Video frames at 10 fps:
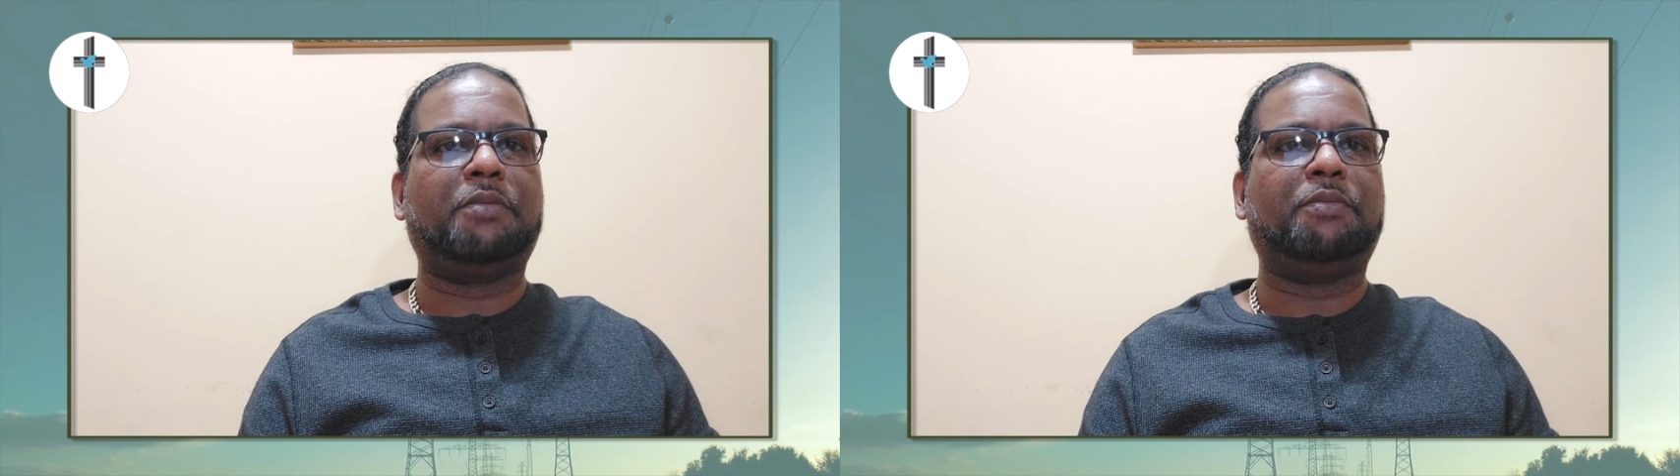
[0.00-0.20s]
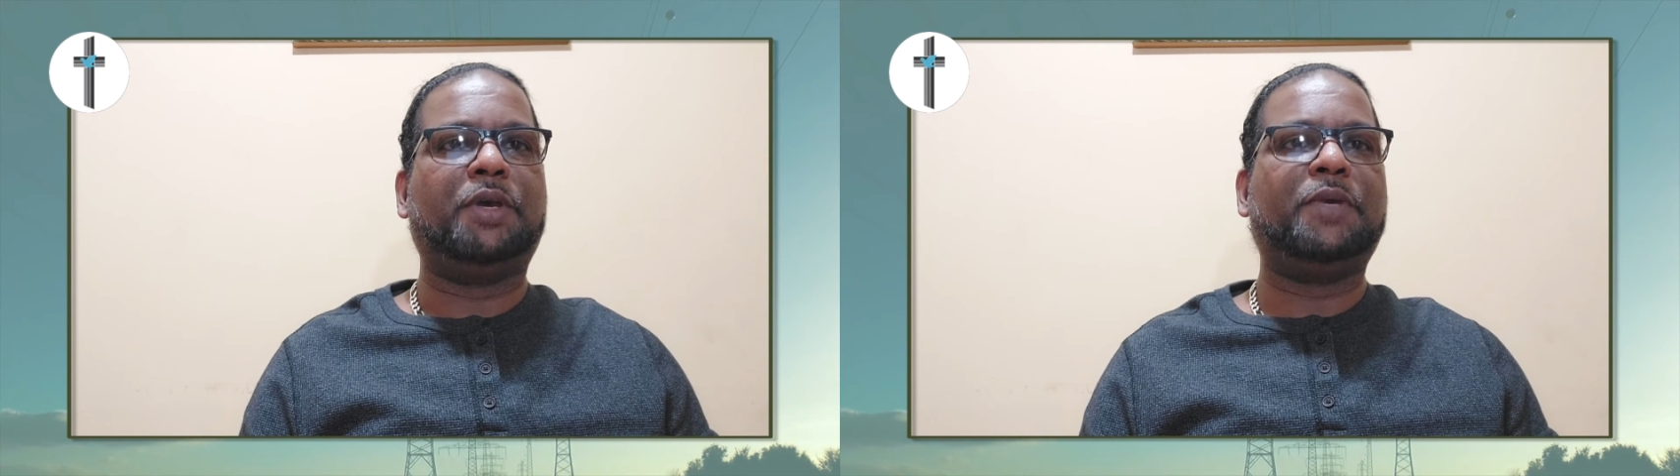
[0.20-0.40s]

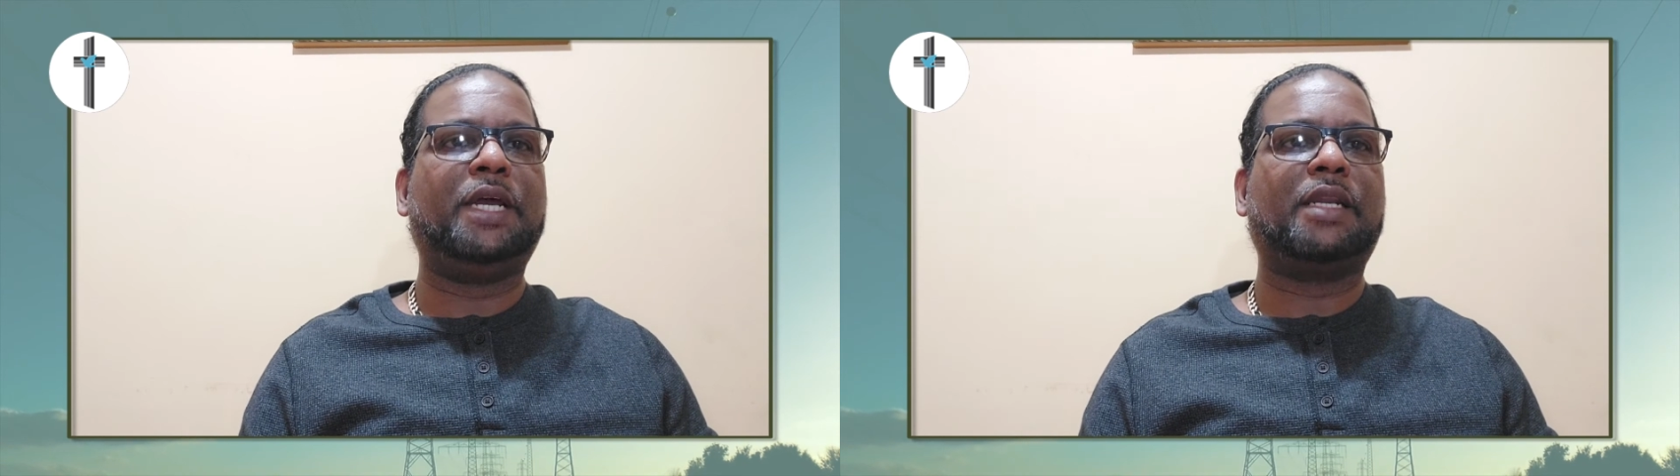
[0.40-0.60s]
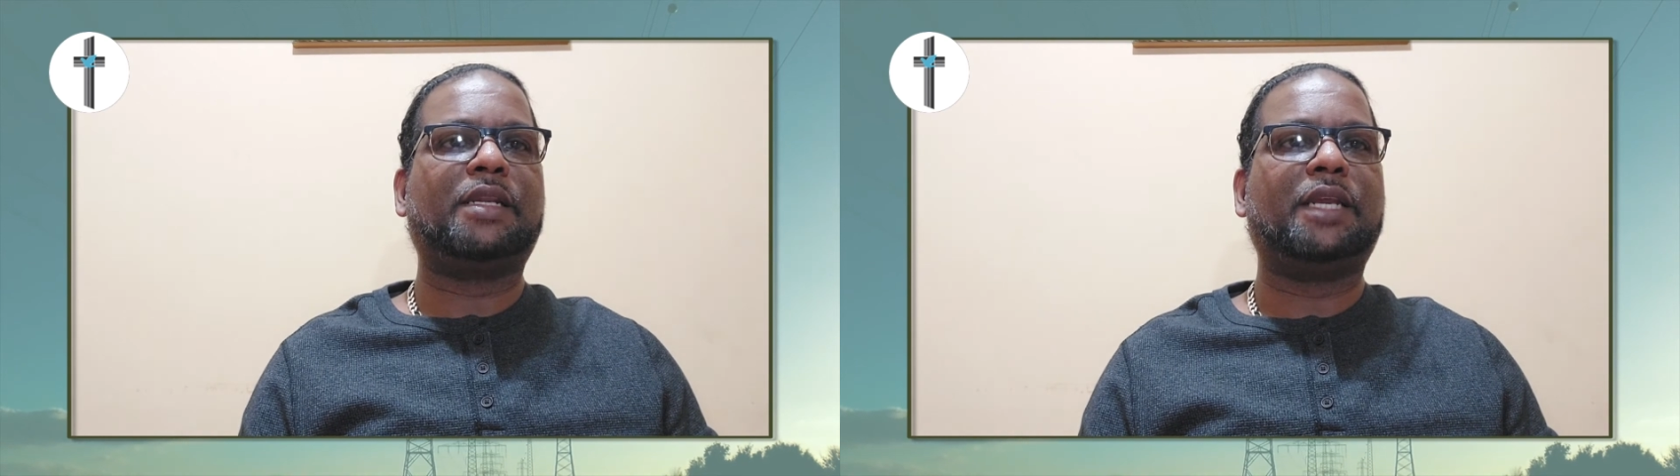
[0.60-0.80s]
maybe
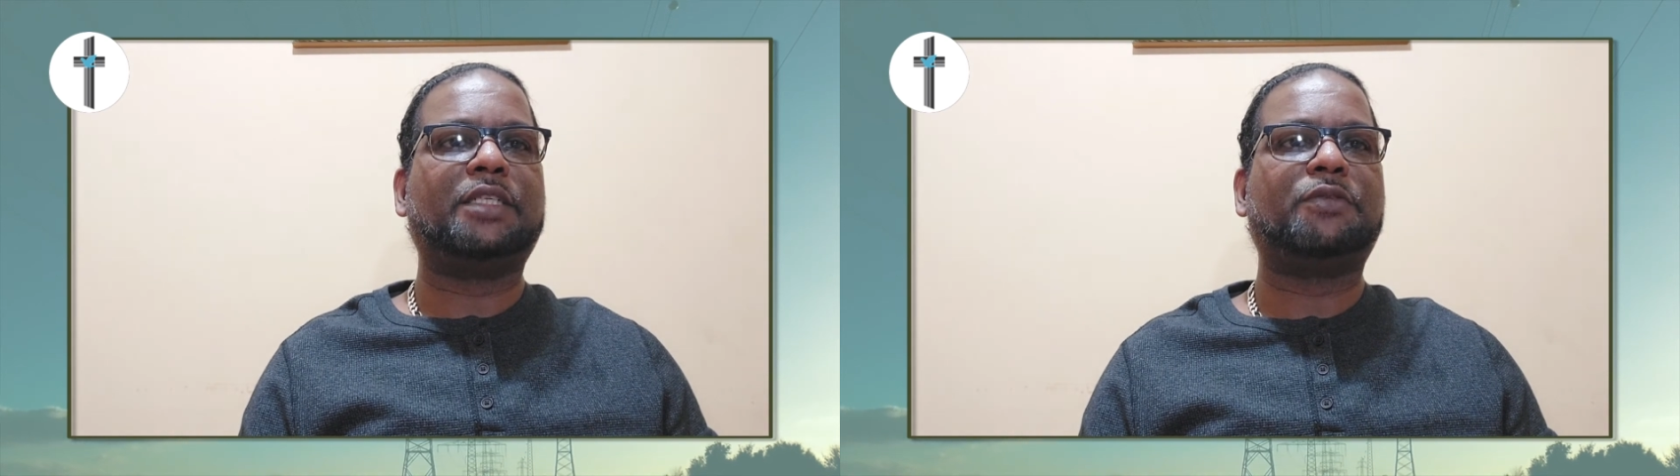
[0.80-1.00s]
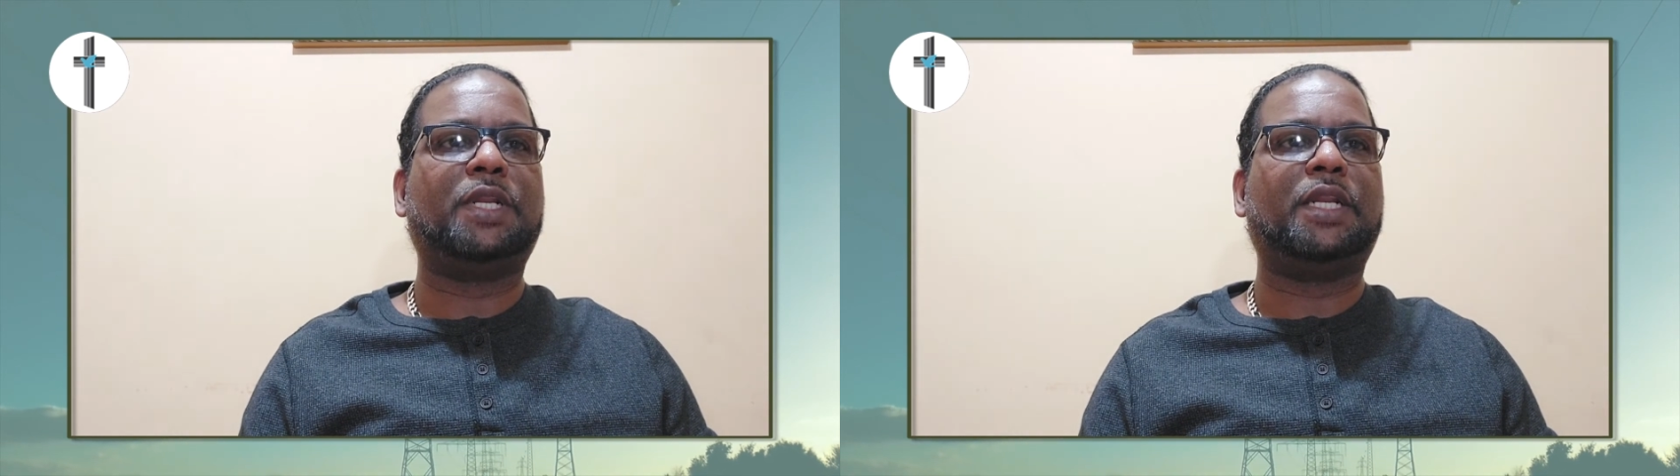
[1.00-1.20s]
that
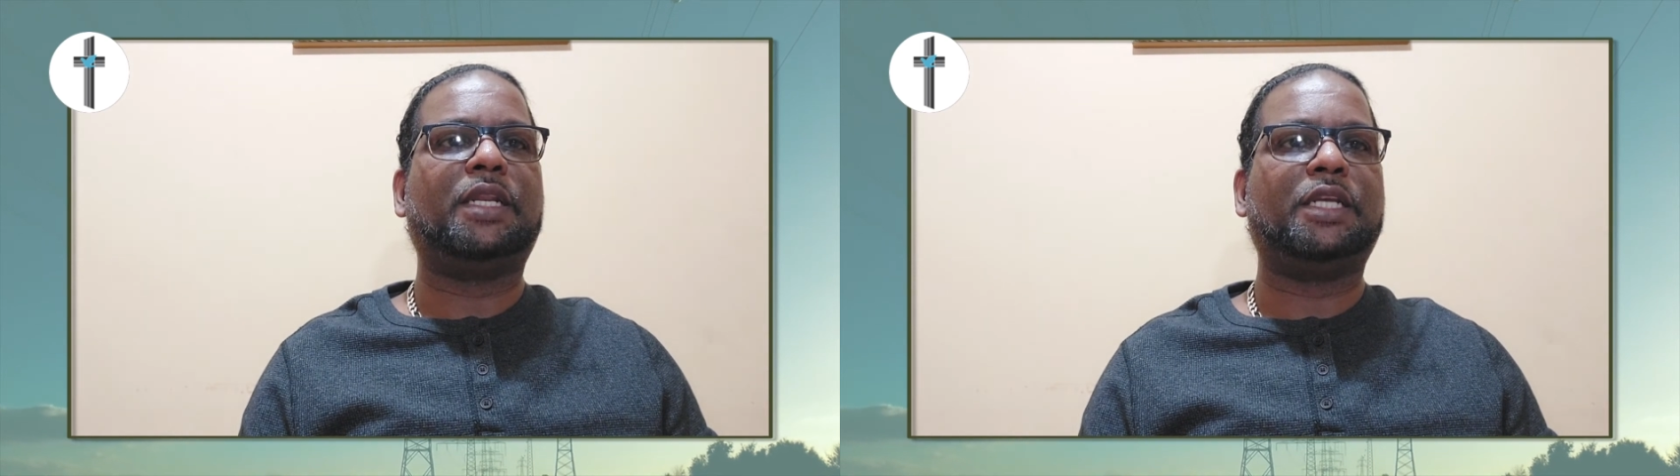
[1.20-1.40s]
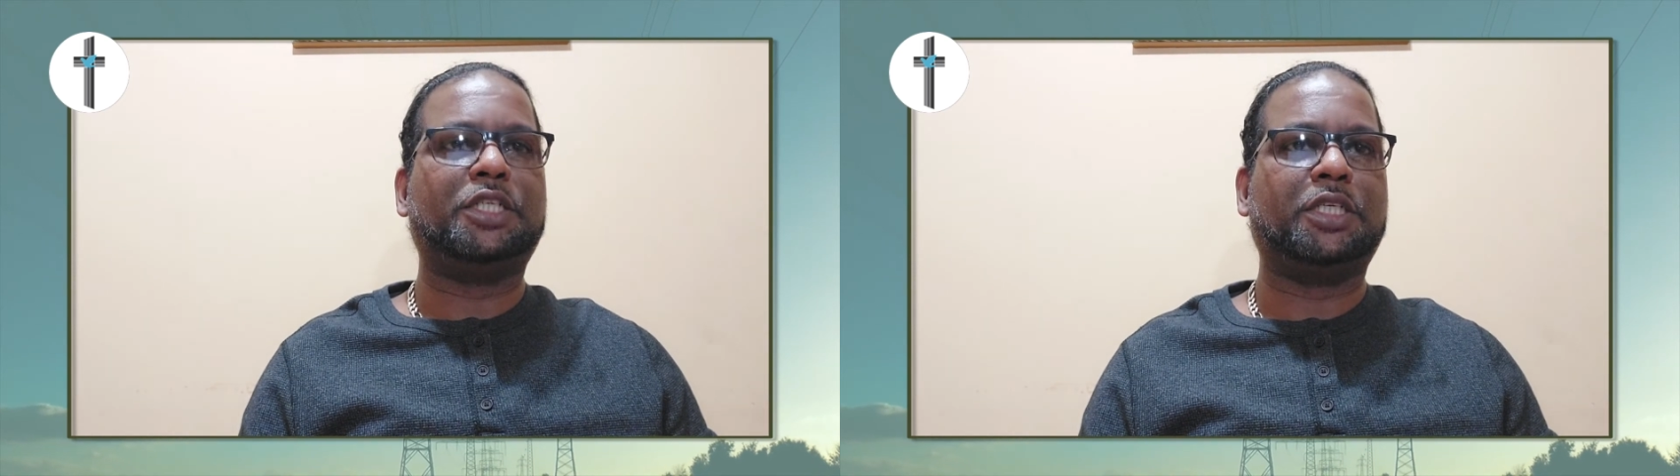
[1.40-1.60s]
next
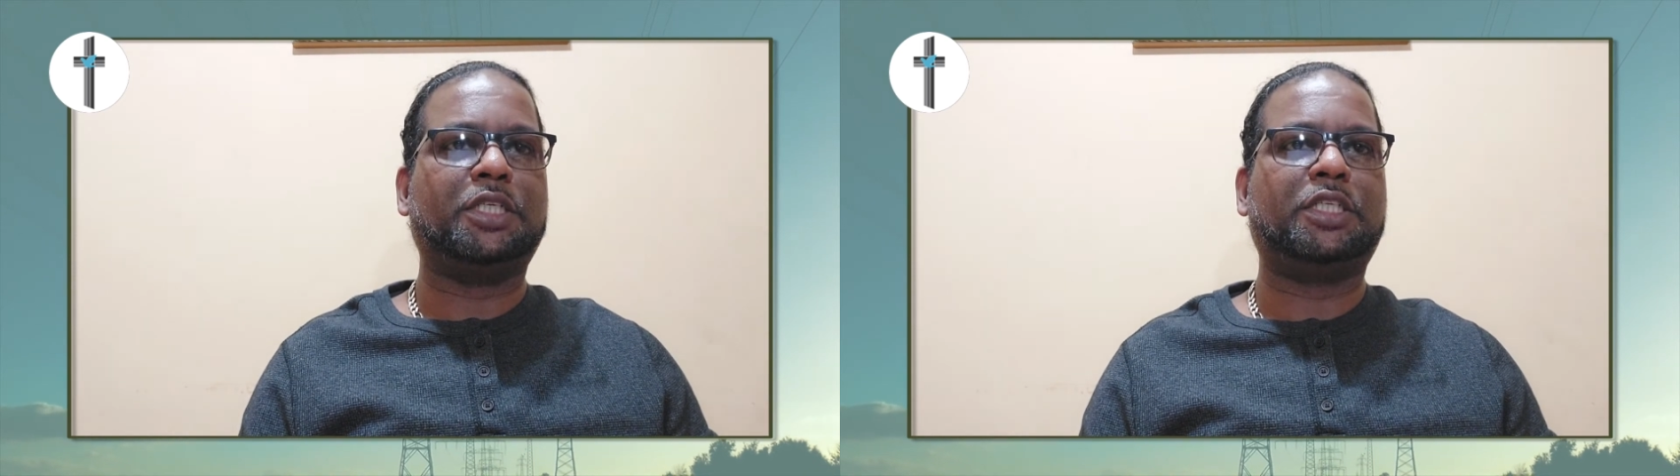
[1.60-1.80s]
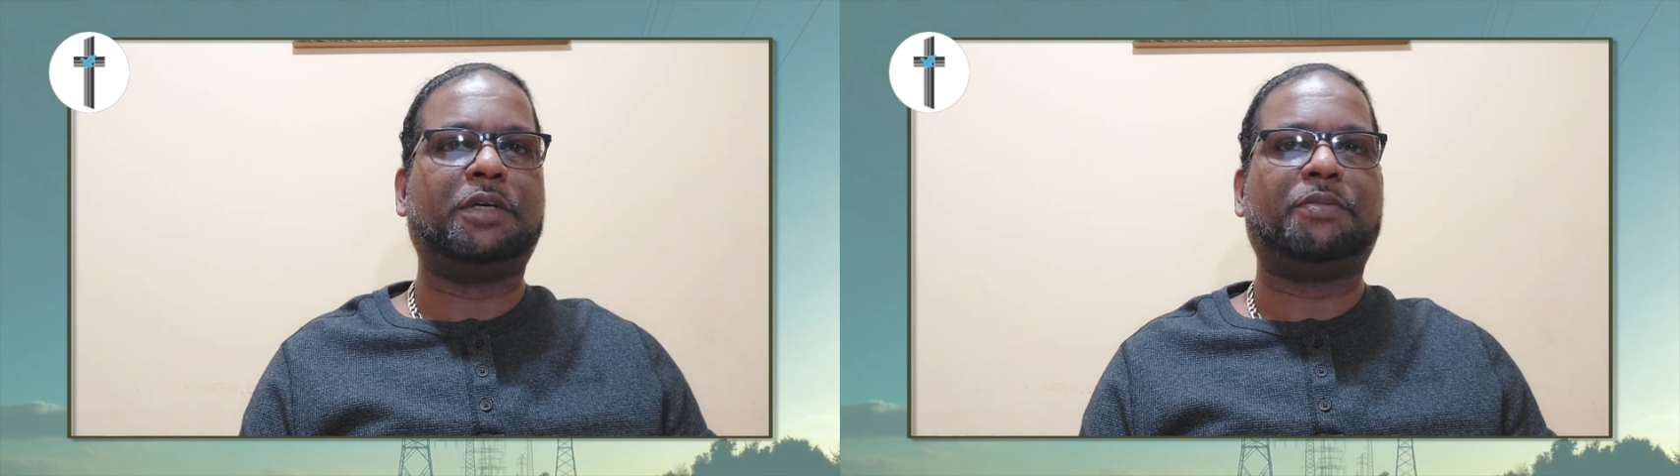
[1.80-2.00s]

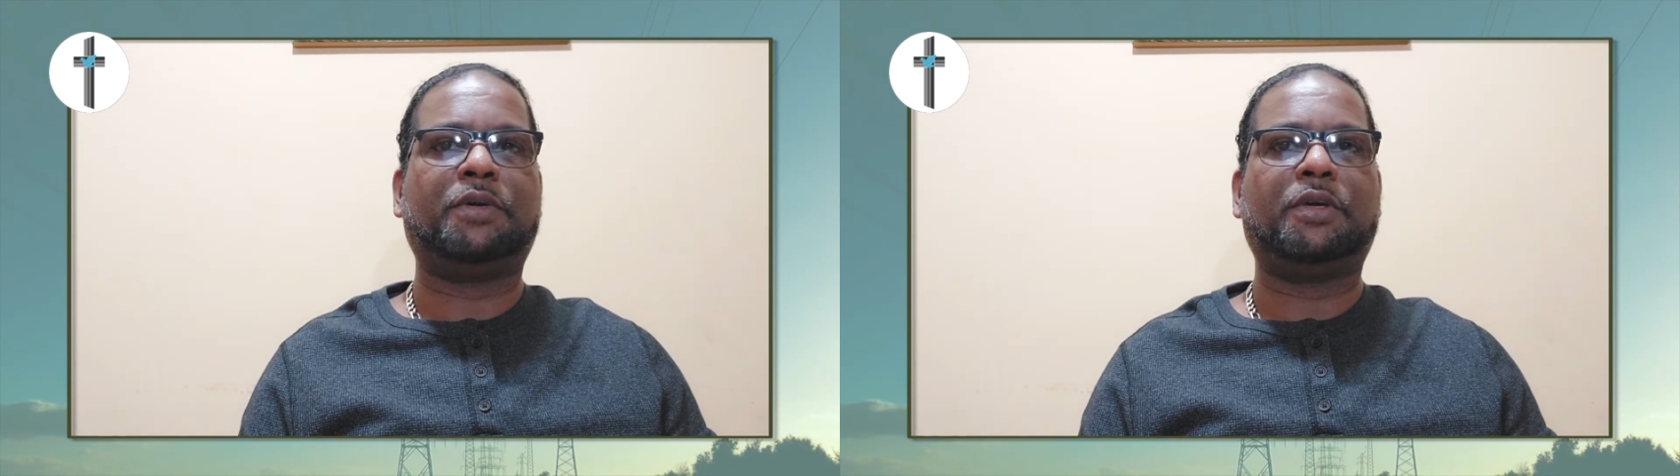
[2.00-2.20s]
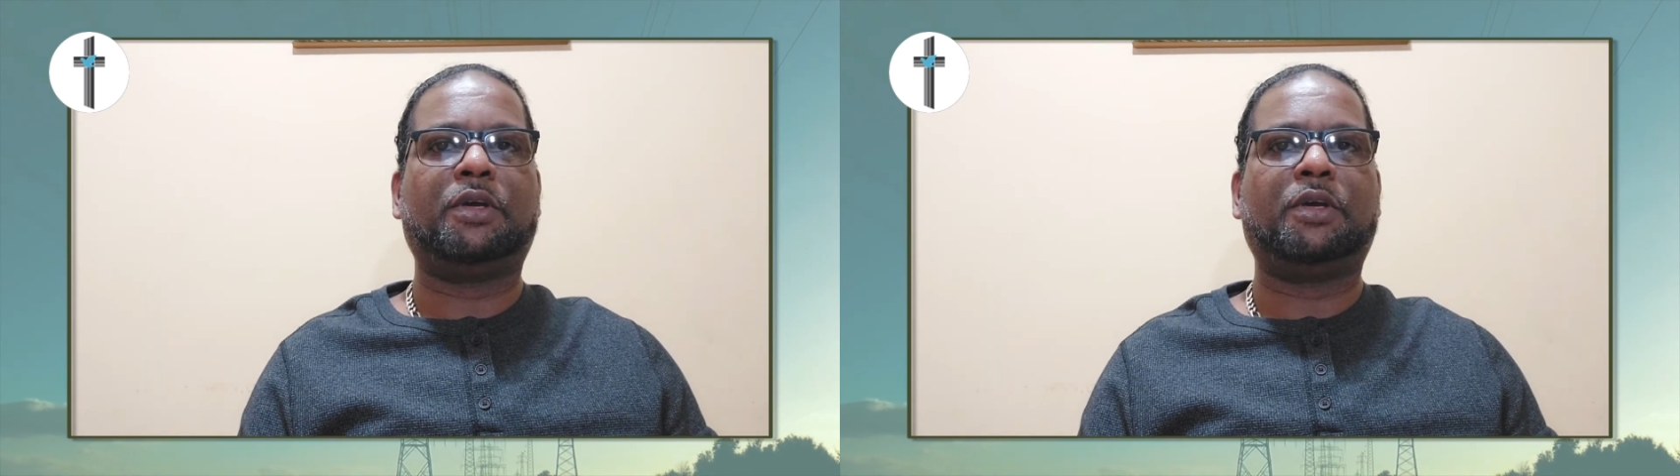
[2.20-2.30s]
relationship,